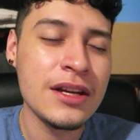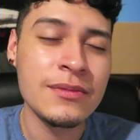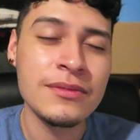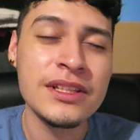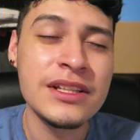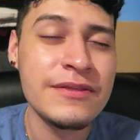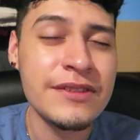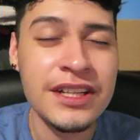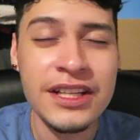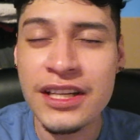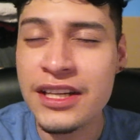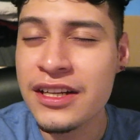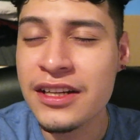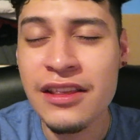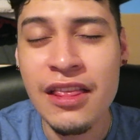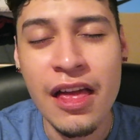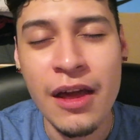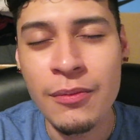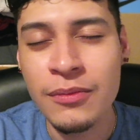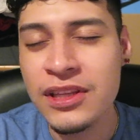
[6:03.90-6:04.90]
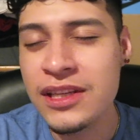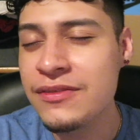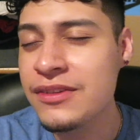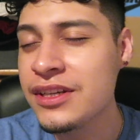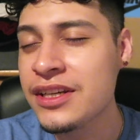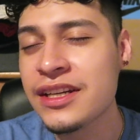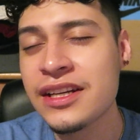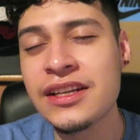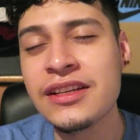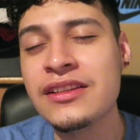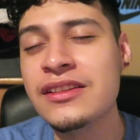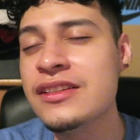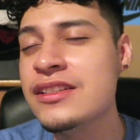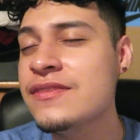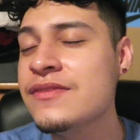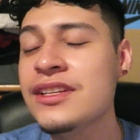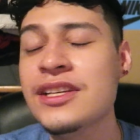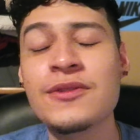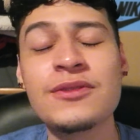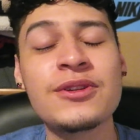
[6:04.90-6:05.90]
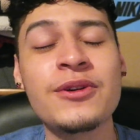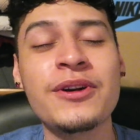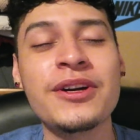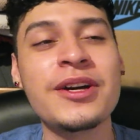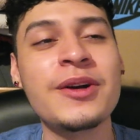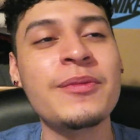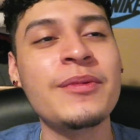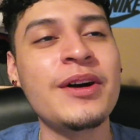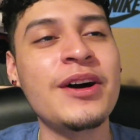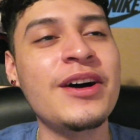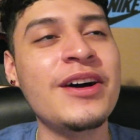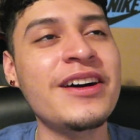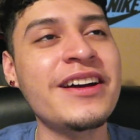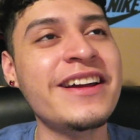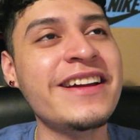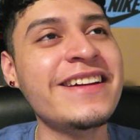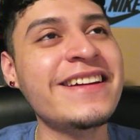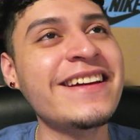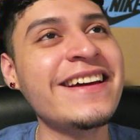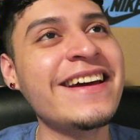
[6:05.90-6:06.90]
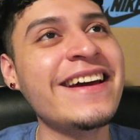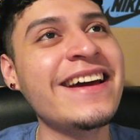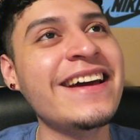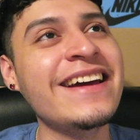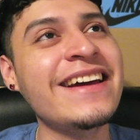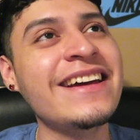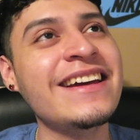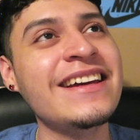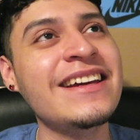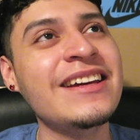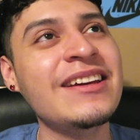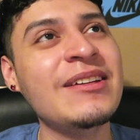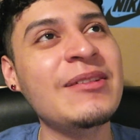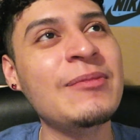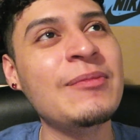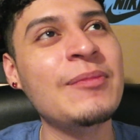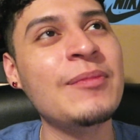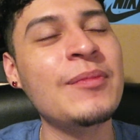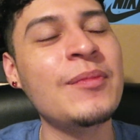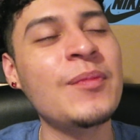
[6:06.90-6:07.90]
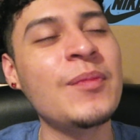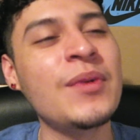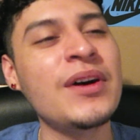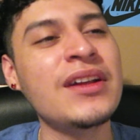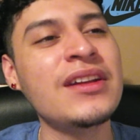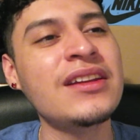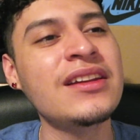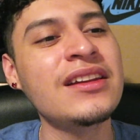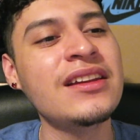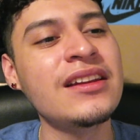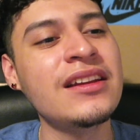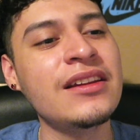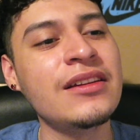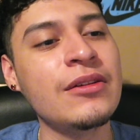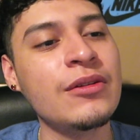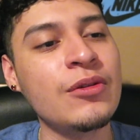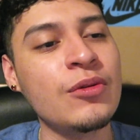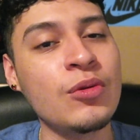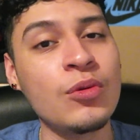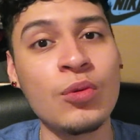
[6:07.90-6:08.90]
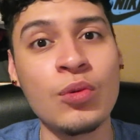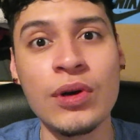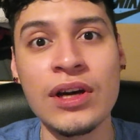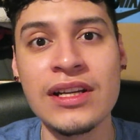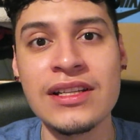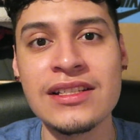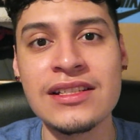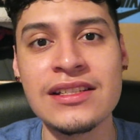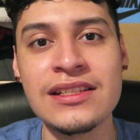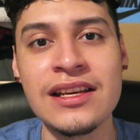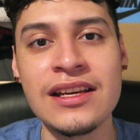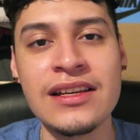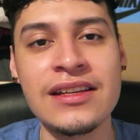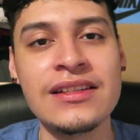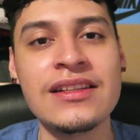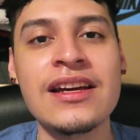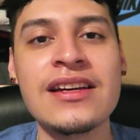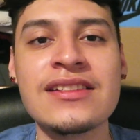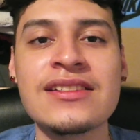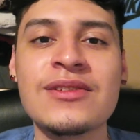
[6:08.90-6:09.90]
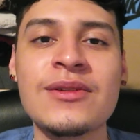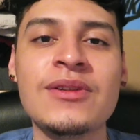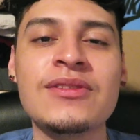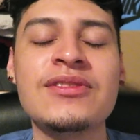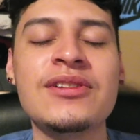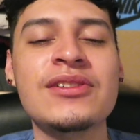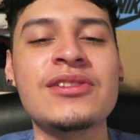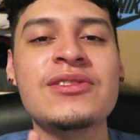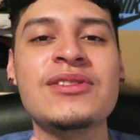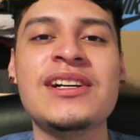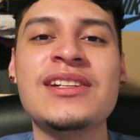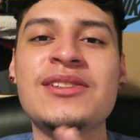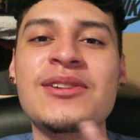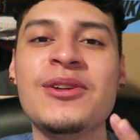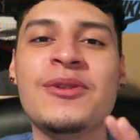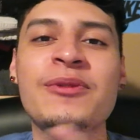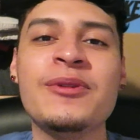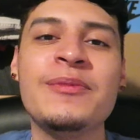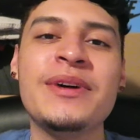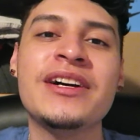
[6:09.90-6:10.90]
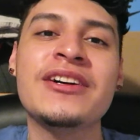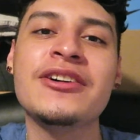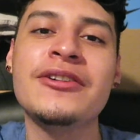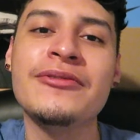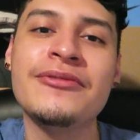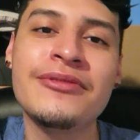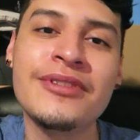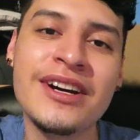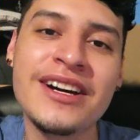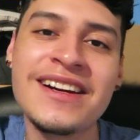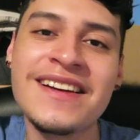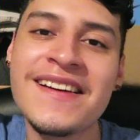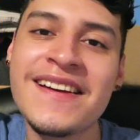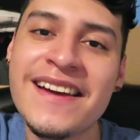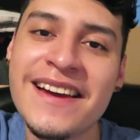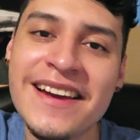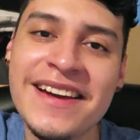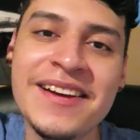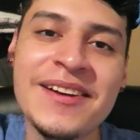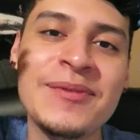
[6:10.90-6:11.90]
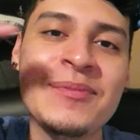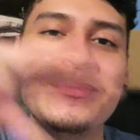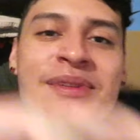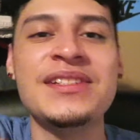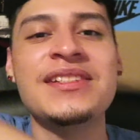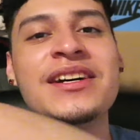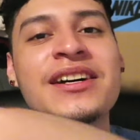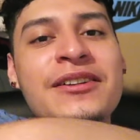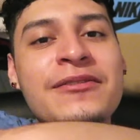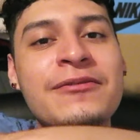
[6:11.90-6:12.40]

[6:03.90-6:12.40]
Uh, I'm leaving it in, I'm leaving it in. This video is going up on a Monday, no, Wednesday. Yes, so I'll talk to you guys all the way back on Friday and peace out